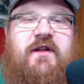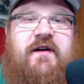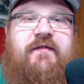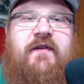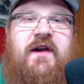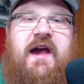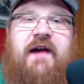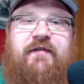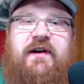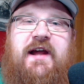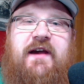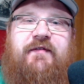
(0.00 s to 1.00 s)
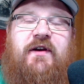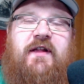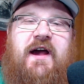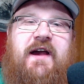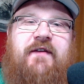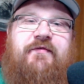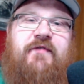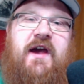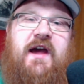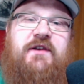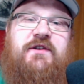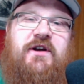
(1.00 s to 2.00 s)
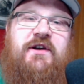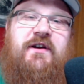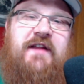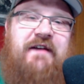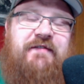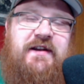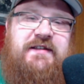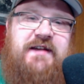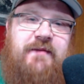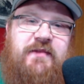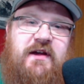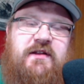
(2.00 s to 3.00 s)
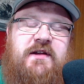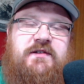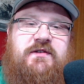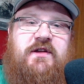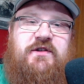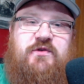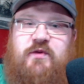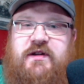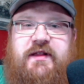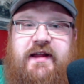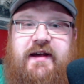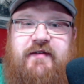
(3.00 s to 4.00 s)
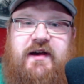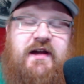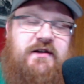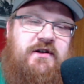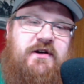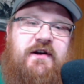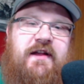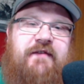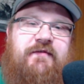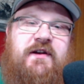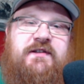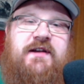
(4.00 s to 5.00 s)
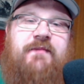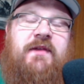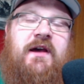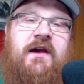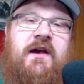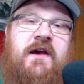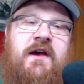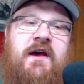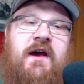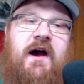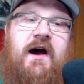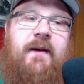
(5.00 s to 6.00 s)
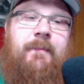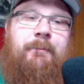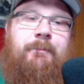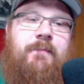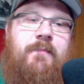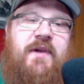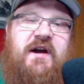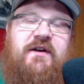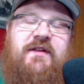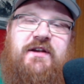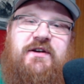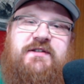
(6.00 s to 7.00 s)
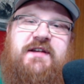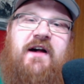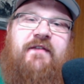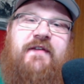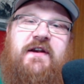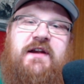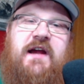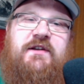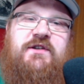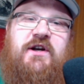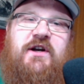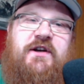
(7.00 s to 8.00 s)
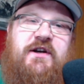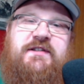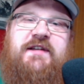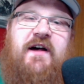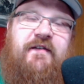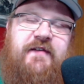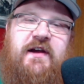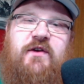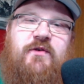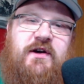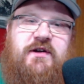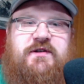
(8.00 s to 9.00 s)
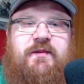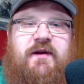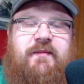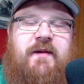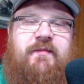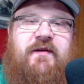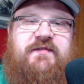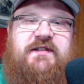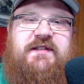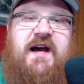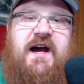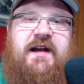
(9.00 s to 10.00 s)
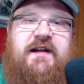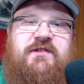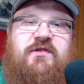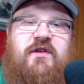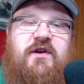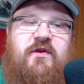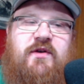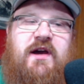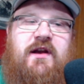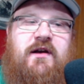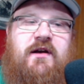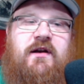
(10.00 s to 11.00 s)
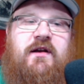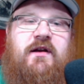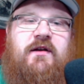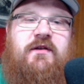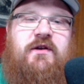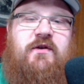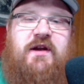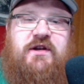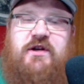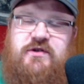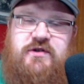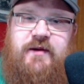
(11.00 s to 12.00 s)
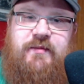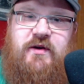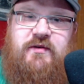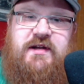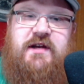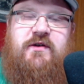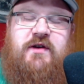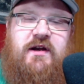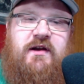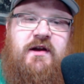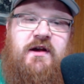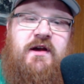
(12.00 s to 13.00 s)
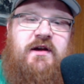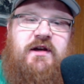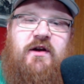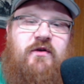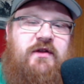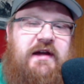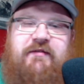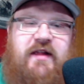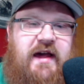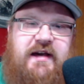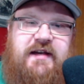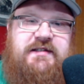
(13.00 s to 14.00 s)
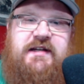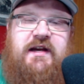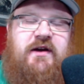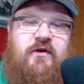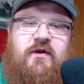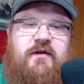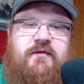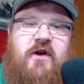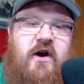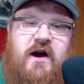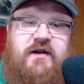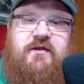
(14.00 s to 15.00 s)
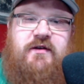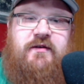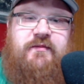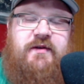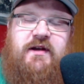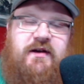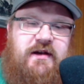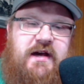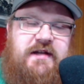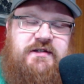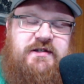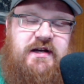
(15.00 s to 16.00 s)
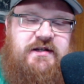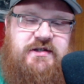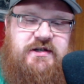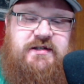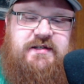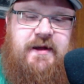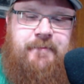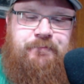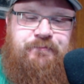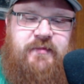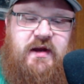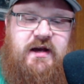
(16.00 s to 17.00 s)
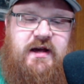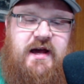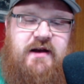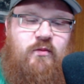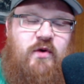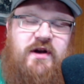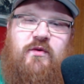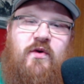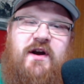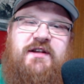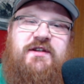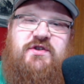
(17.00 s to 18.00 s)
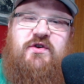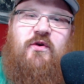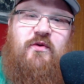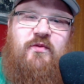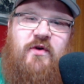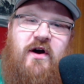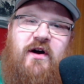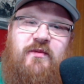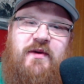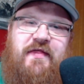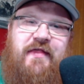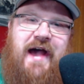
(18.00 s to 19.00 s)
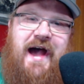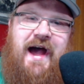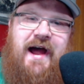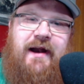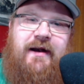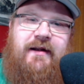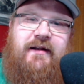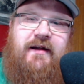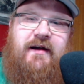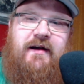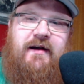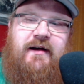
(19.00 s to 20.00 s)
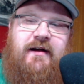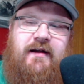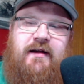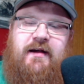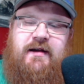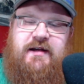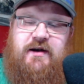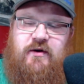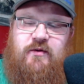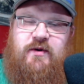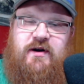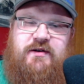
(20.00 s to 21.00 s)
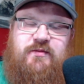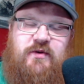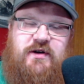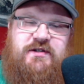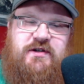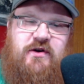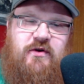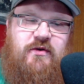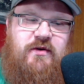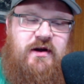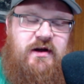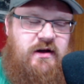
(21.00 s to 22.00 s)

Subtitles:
of every day of your life, and turn your life into something that's worth living, and turn your life into something bigger than yourself, and turn yourself into a contributing member of society, so that you can contribute, and you can leave a legacy or not. Or it's just, and what is so wrong with that? We're so